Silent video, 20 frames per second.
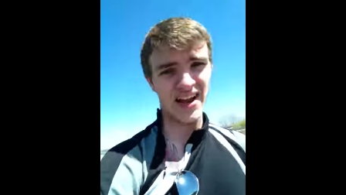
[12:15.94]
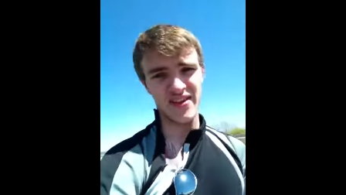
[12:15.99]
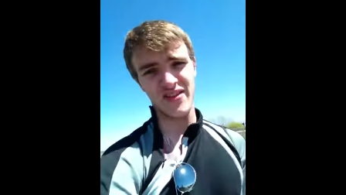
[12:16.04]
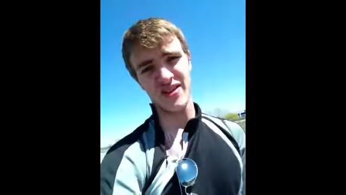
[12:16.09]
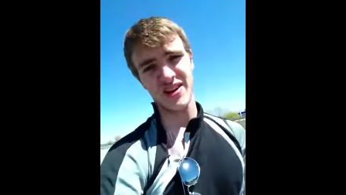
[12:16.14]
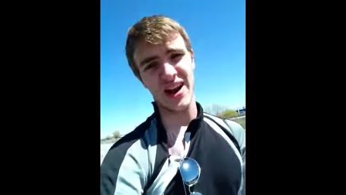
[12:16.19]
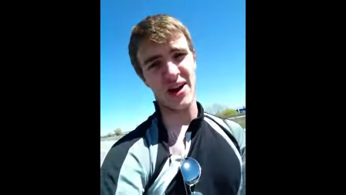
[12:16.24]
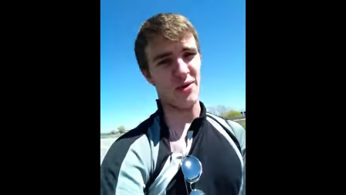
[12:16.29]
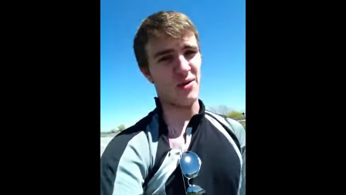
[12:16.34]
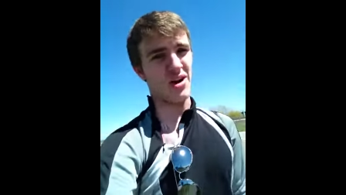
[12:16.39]
And
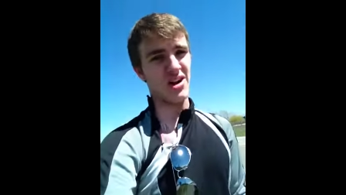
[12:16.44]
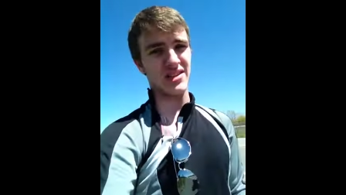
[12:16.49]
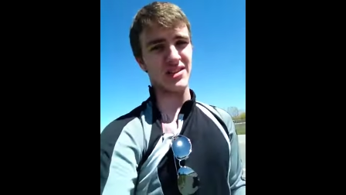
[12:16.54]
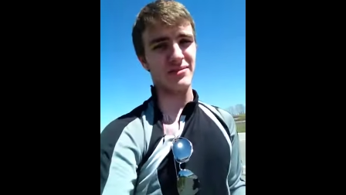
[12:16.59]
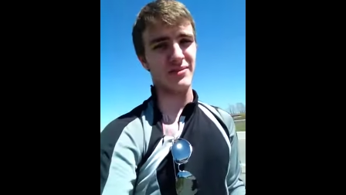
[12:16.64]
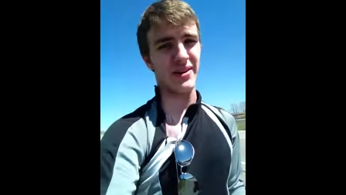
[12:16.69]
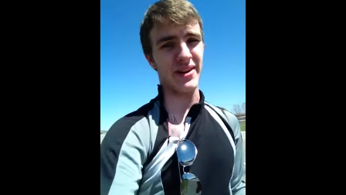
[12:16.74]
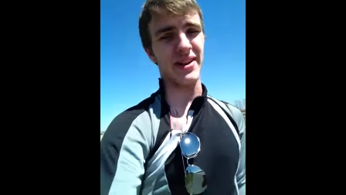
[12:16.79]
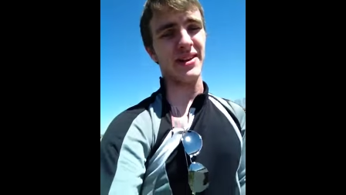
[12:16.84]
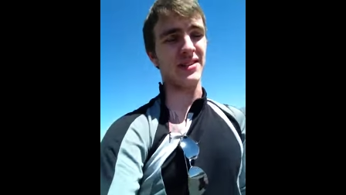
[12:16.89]
look how
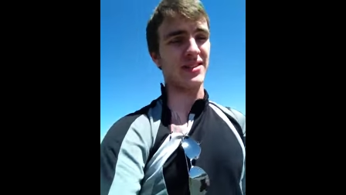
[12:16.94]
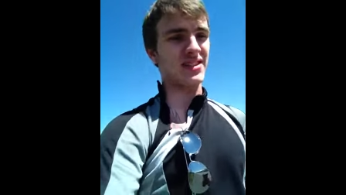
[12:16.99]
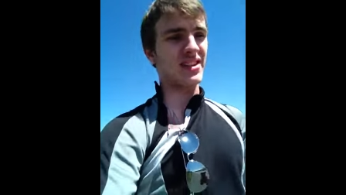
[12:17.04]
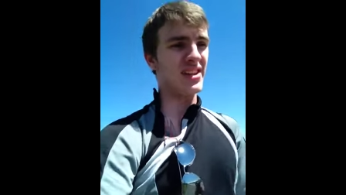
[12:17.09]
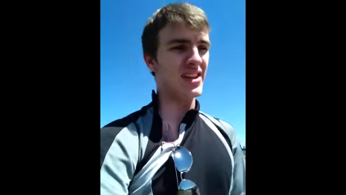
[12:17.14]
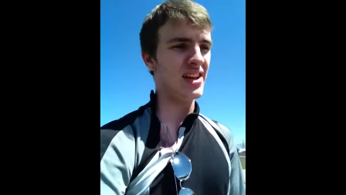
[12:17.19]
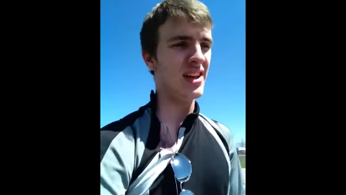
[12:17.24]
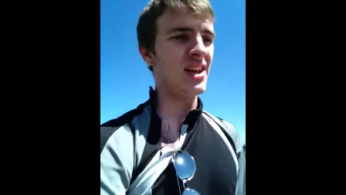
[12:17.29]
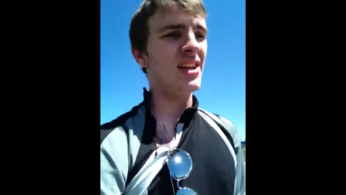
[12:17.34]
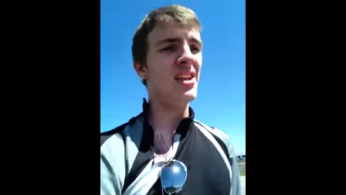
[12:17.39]
awesome it is.
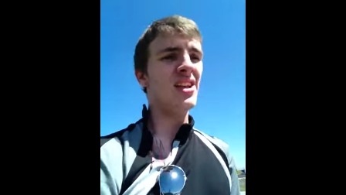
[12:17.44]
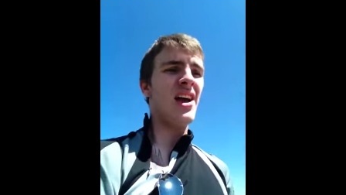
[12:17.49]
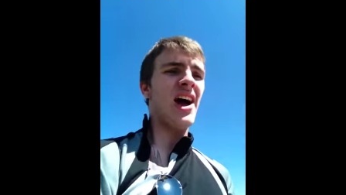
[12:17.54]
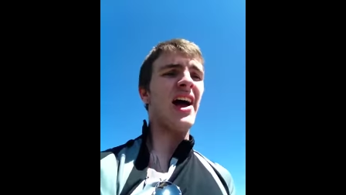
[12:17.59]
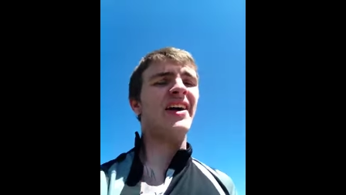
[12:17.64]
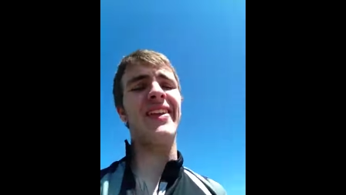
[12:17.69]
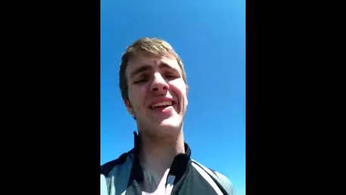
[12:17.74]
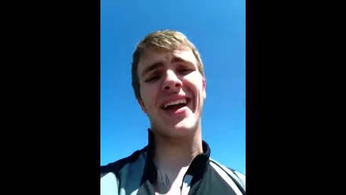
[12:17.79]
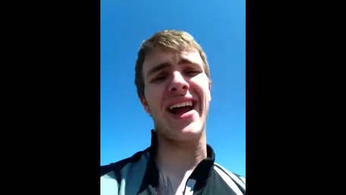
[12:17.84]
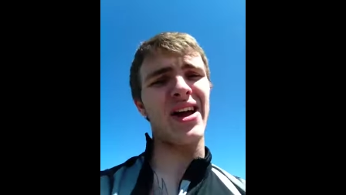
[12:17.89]

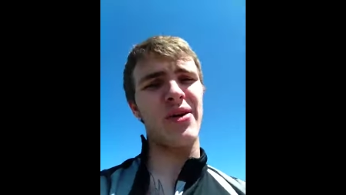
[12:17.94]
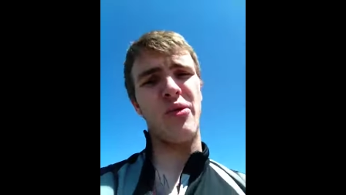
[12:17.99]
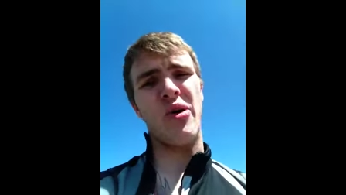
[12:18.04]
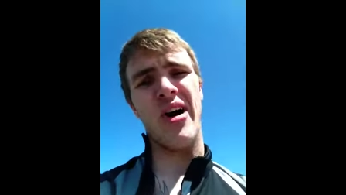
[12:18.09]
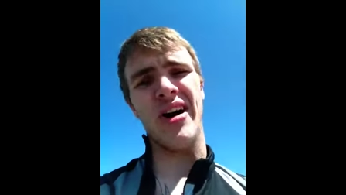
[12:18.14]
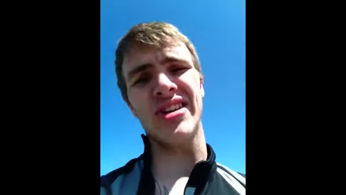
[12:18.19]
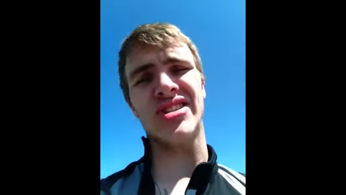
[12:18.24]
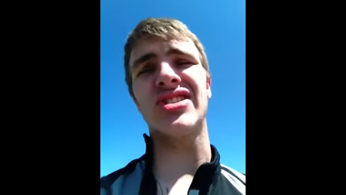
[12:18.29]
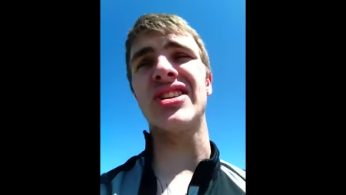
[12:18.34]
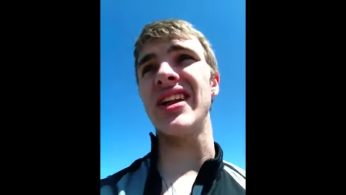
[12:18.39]
And like I
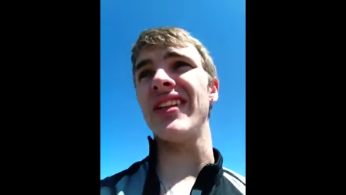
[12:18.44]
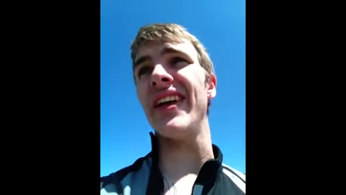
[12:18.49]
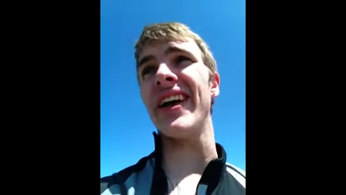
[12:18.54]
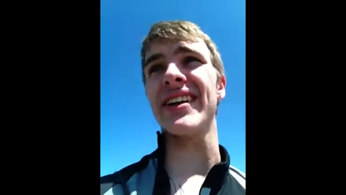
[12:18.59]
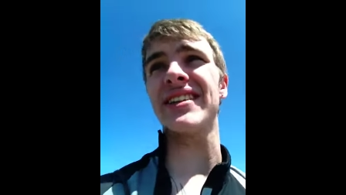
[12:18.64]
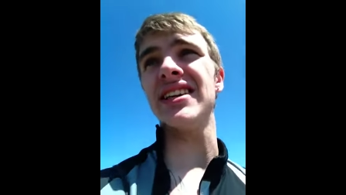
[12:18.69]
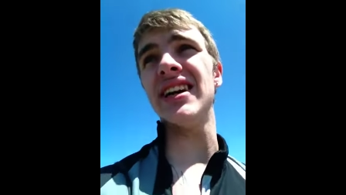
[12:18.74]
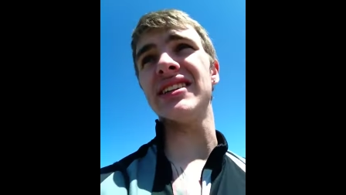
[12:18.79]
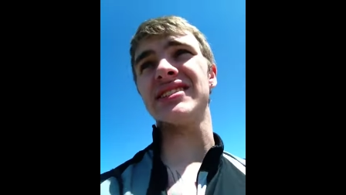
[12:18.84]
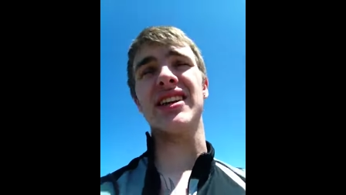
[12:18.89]
washed it
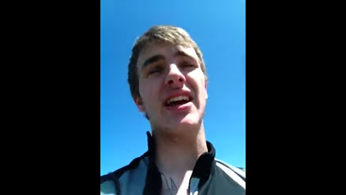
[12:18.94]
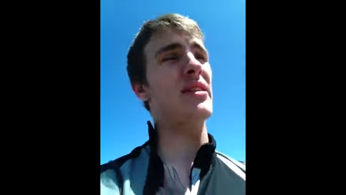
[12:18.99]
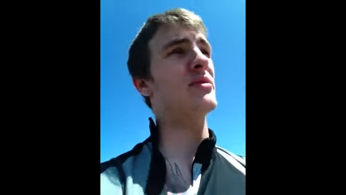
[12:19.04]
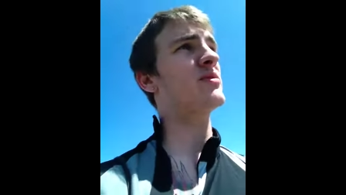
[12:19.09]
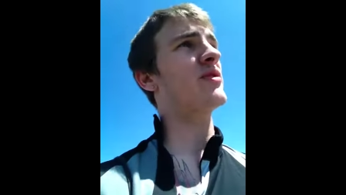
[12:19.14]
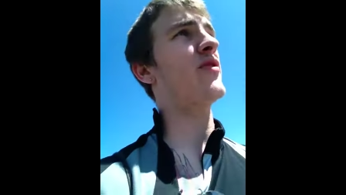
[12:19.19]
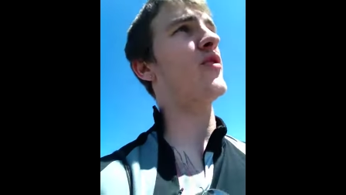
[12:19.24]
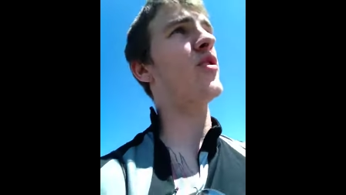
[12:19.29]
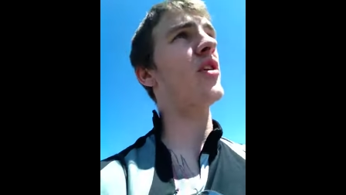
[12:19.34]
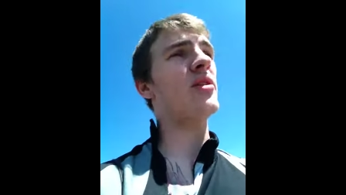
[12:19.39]
like ten times
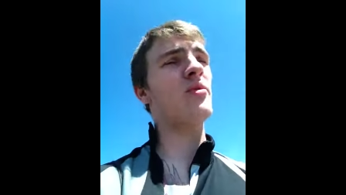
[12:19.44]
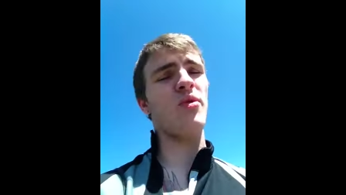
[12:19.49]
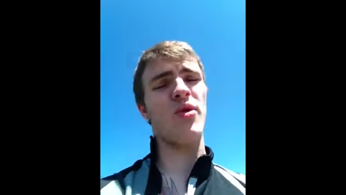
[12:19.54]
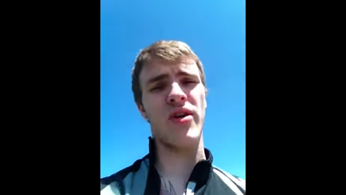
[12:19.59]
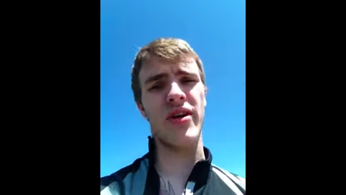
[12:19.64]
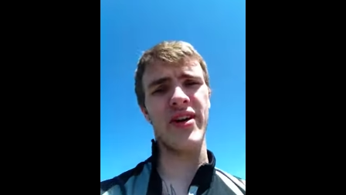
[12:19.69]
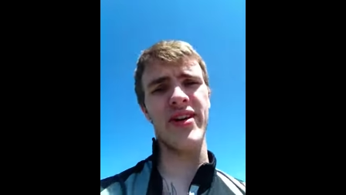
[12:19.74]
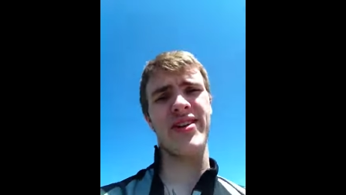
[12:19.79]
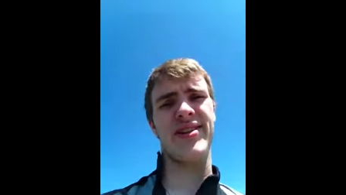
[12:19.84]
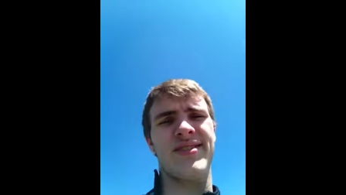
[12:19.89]
before I
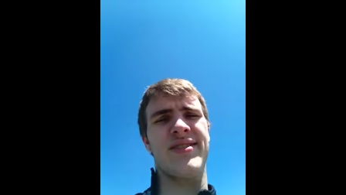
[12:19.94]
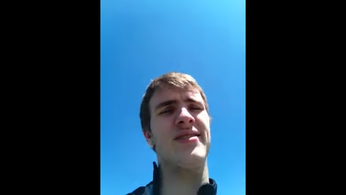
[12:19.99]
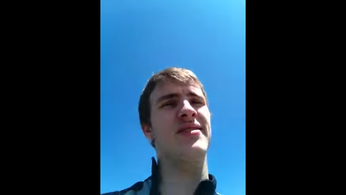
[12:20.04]
wore it.